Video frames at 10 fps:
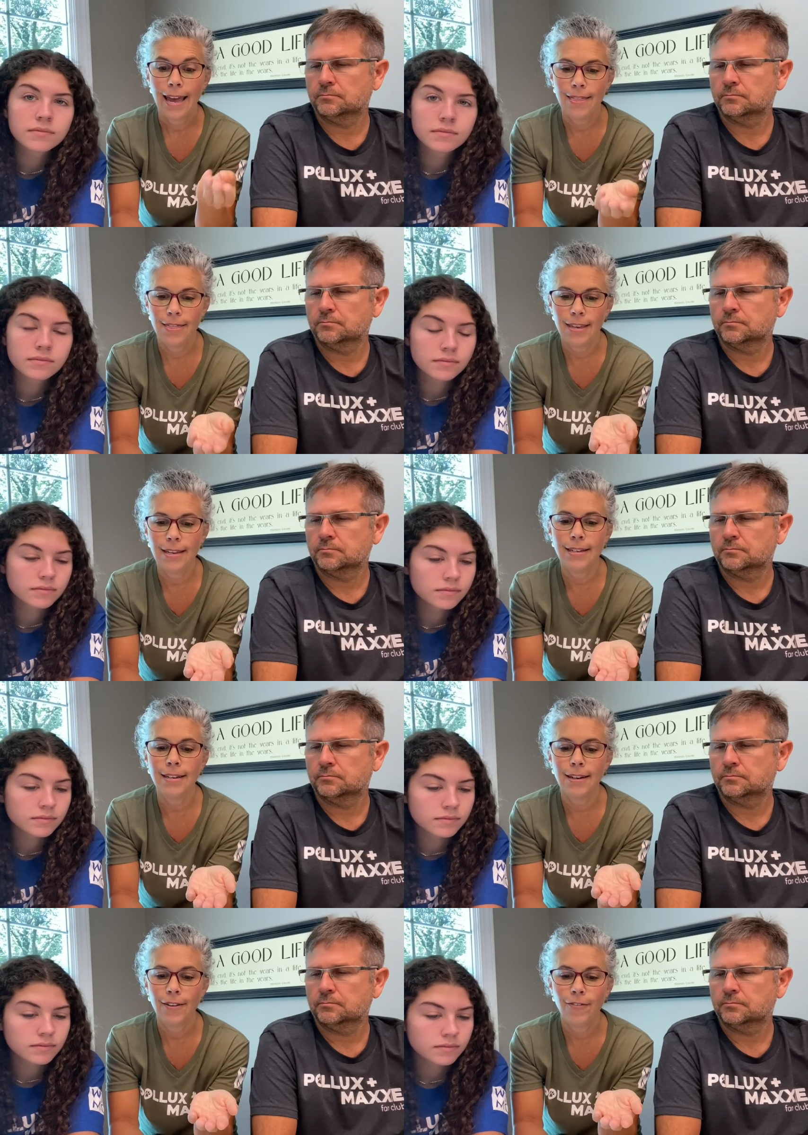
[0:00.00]
Speaker 1: And
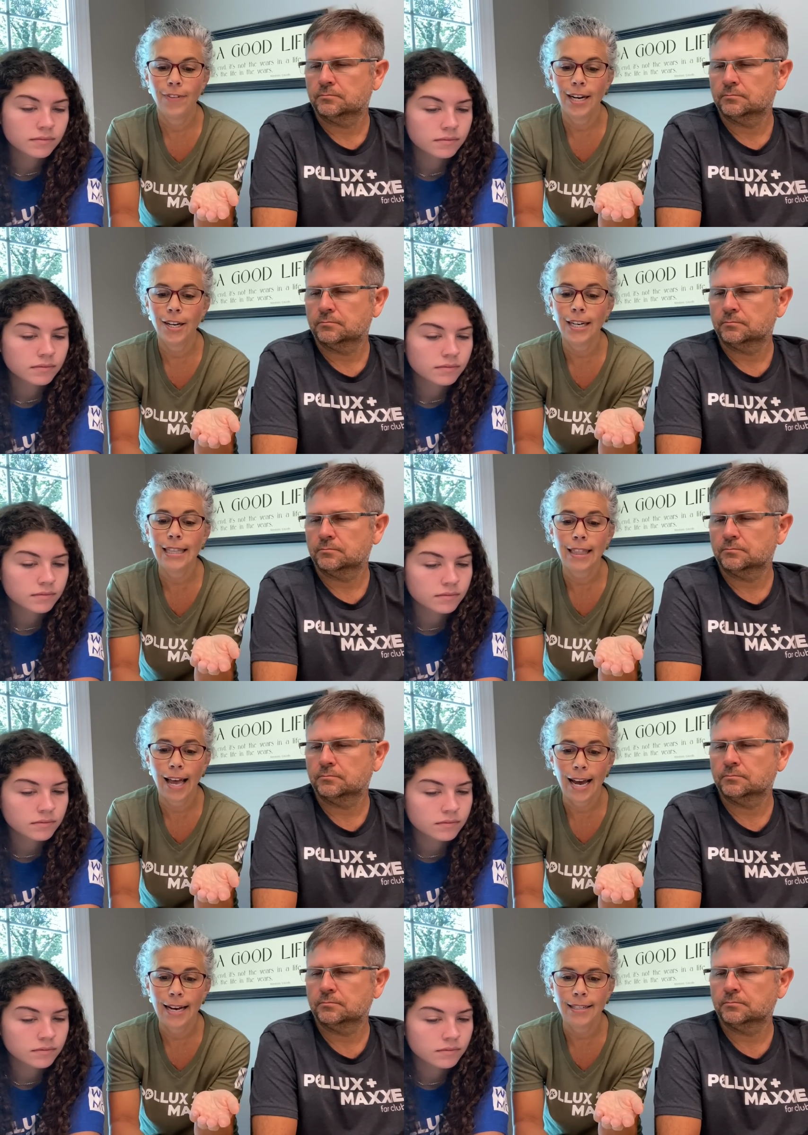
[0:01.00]
then very
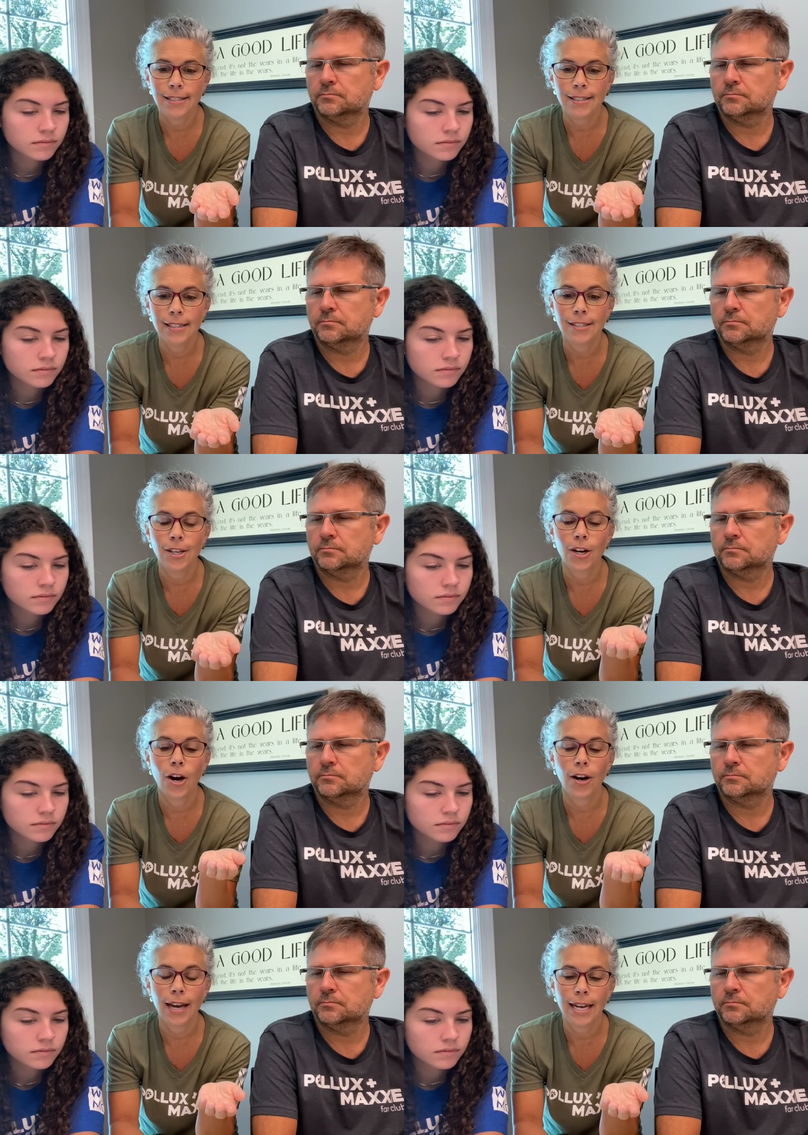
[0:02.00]
last is a
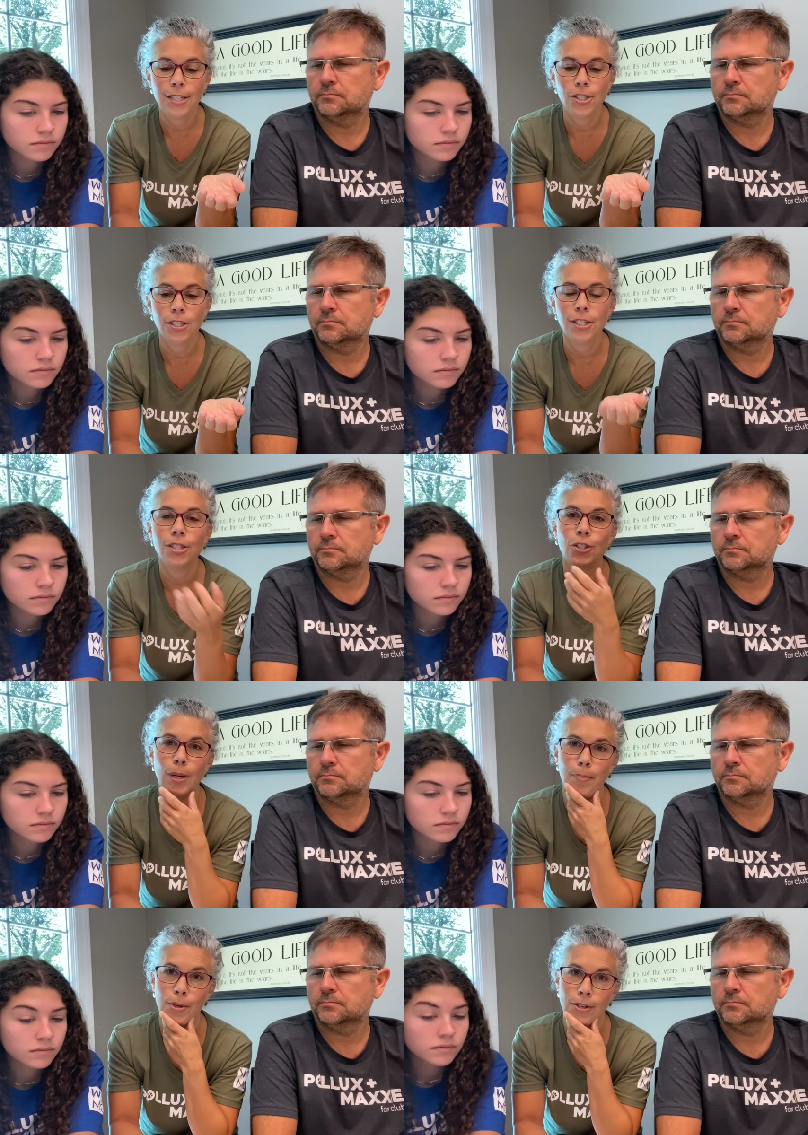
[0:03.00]
Caucasian
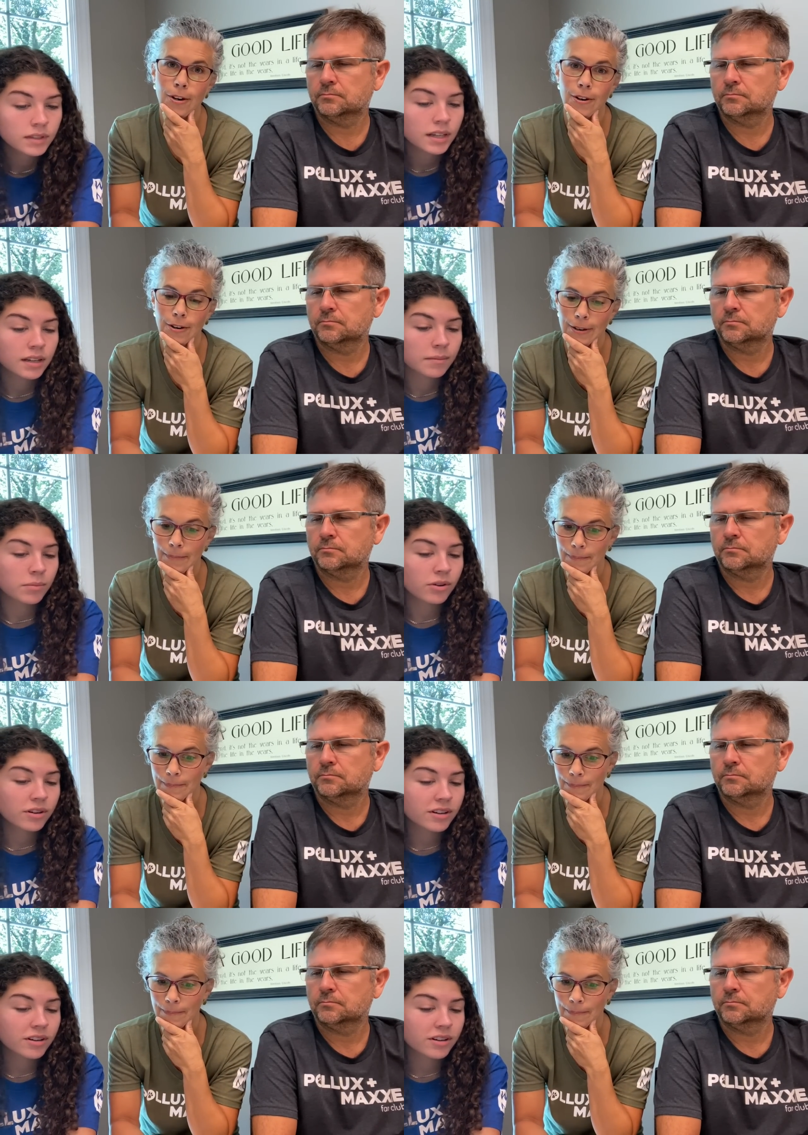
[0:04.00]
Shepherd Dog. Border